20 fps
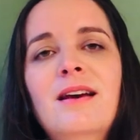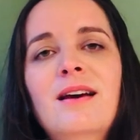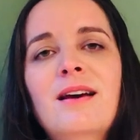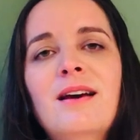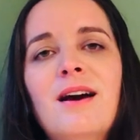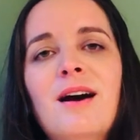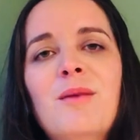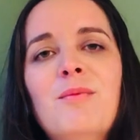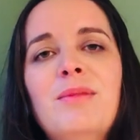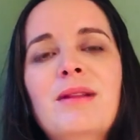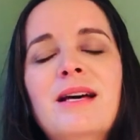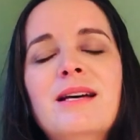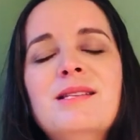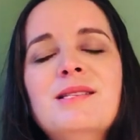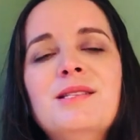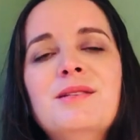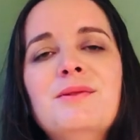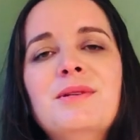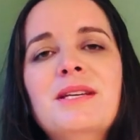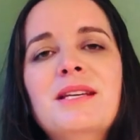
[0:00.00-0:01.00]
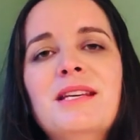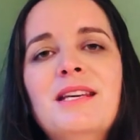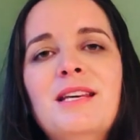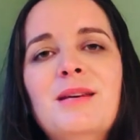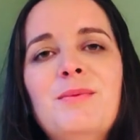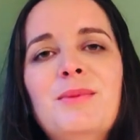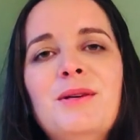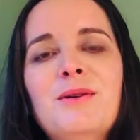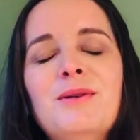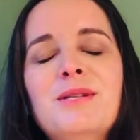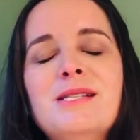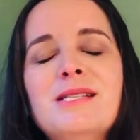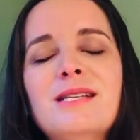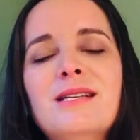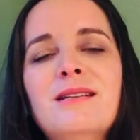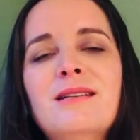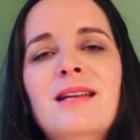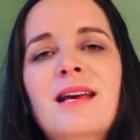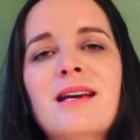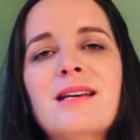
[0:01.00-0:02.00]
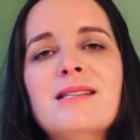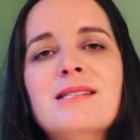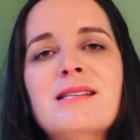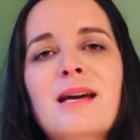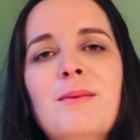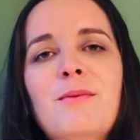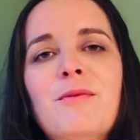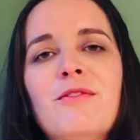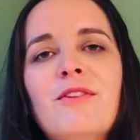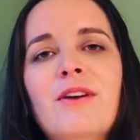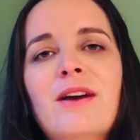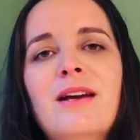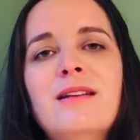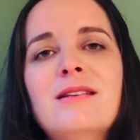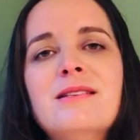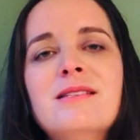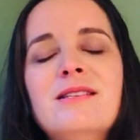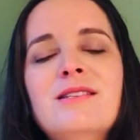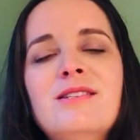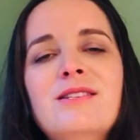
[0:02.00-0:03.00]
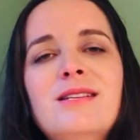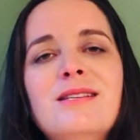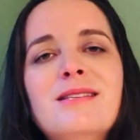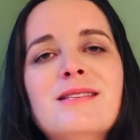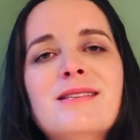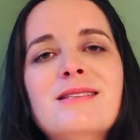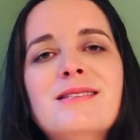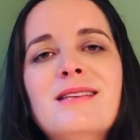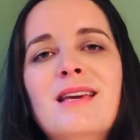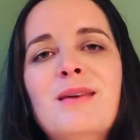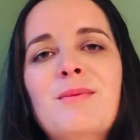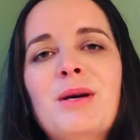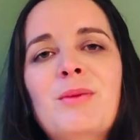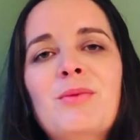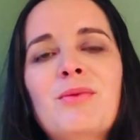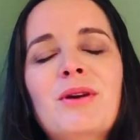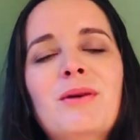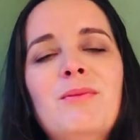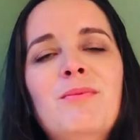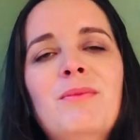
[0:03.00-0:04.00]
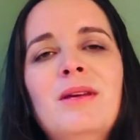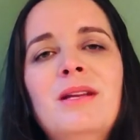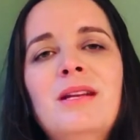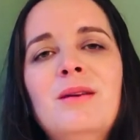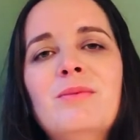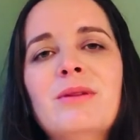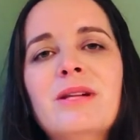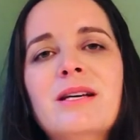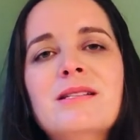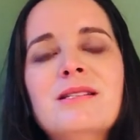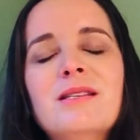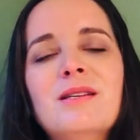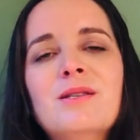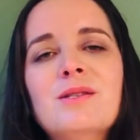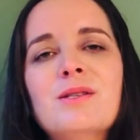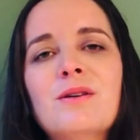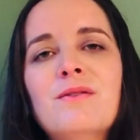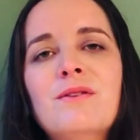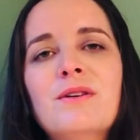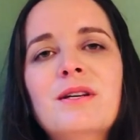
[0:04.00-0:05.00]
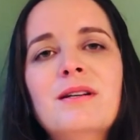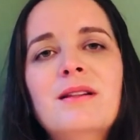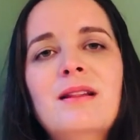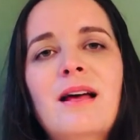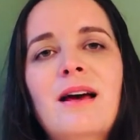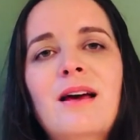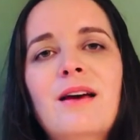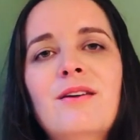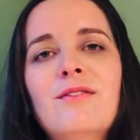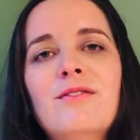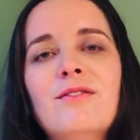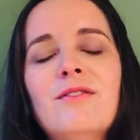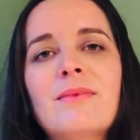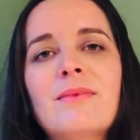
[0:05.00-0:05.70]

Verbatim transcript: God bless you and keep you until next time, friends. In Jesus' name, I pray many blessings over your life.